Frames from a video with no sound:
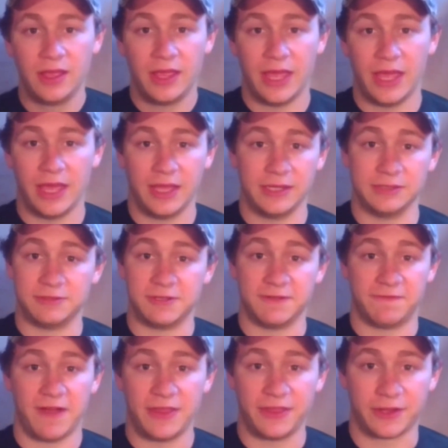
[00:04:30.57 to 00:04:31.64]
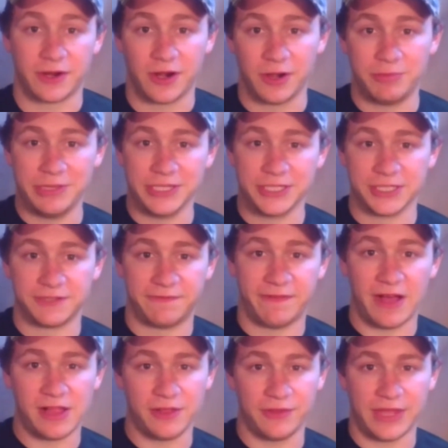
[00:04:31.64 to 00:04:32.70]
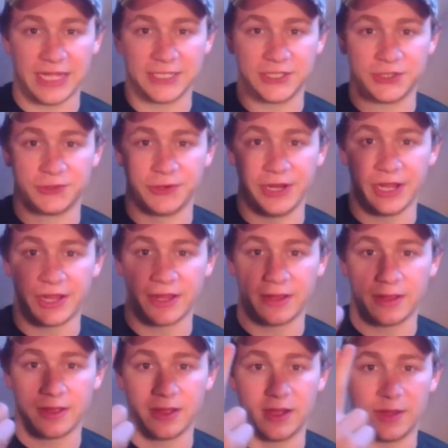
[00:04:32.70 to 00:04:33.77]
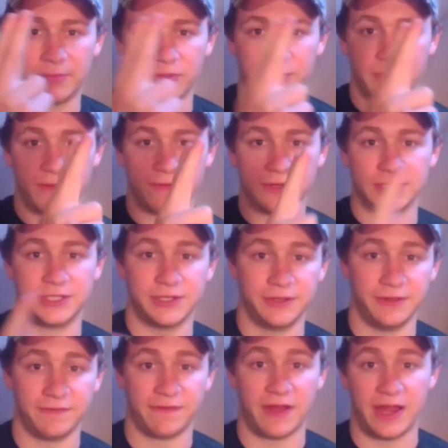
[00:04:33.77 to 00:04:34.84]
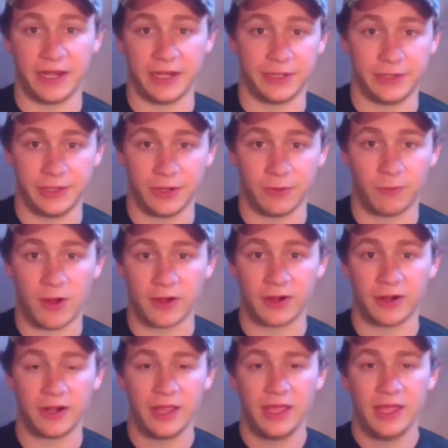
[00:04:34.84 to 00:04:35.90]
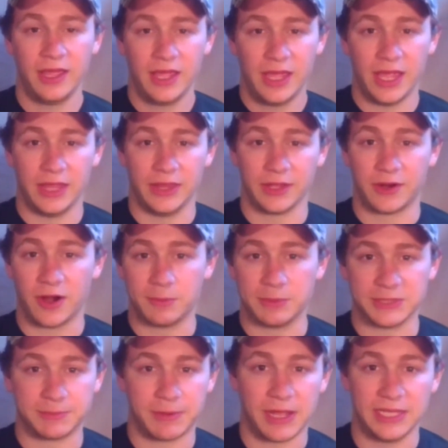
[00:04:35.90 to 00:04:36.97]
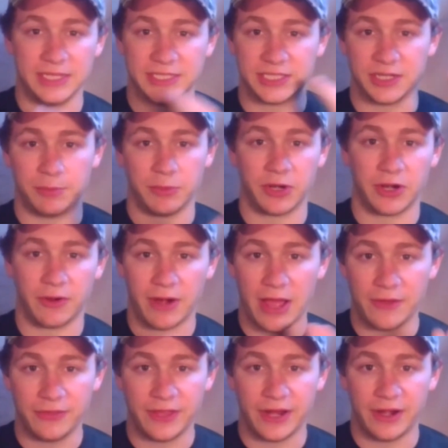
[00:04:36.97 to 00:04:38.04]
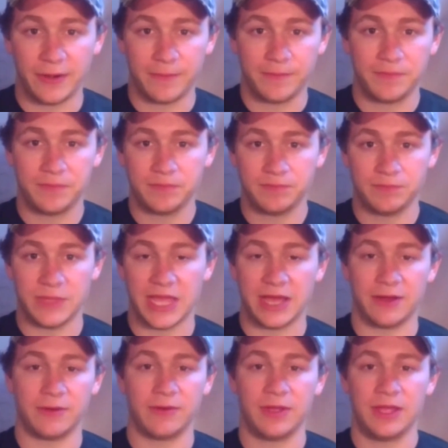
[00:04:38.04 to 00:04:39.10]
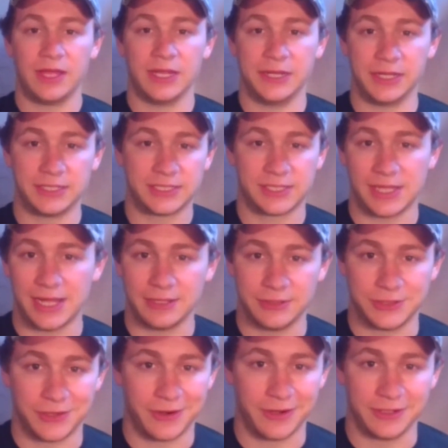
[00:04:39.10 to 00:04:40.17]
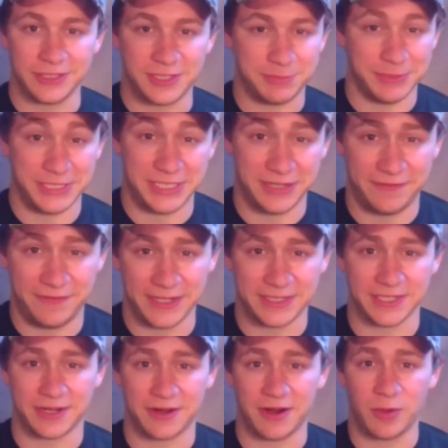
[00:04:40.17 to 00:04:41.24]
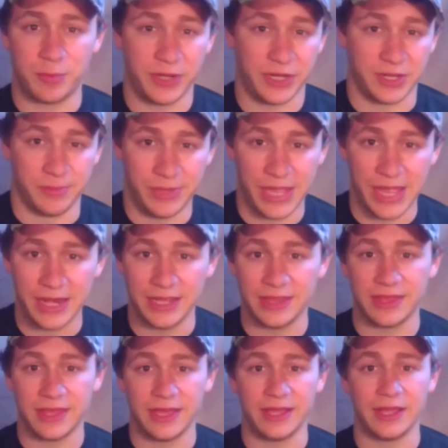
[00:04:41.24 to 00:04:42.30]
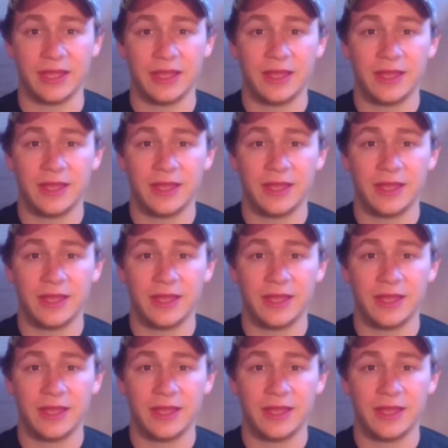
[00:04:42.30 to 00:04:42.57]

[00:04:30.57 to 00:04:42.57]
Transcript: And to find the carp, you just follow that streak up the river until you find clear water, and the carp is probably somewhere around there. Now, dust clouds aren't specific to carp, it can be anything.